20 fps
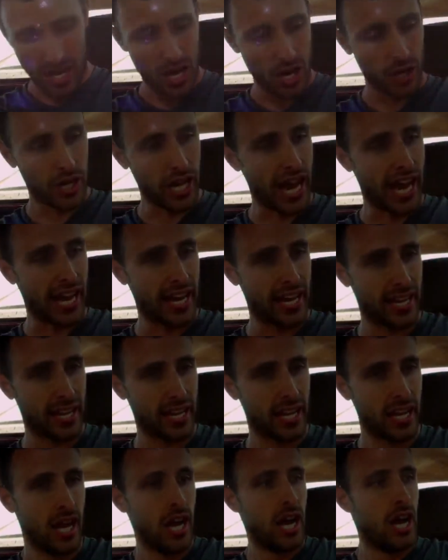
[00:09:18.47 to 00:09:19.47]
Okay,
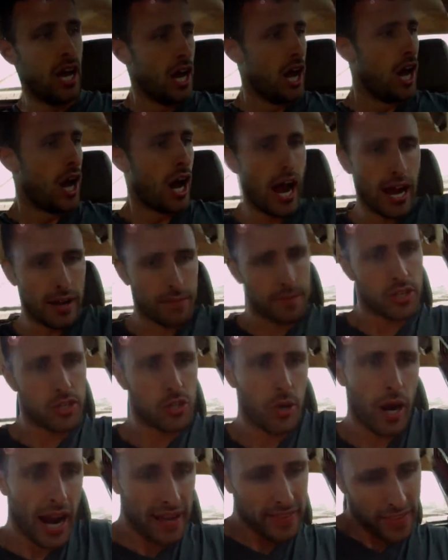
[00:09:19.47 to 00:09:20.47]
All right, I'm gonna
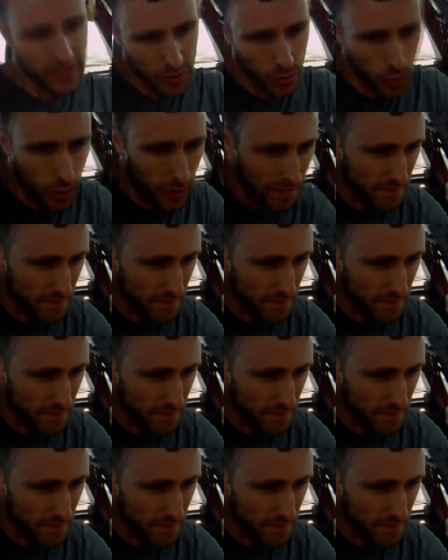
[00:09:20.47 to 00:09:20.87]
try the door.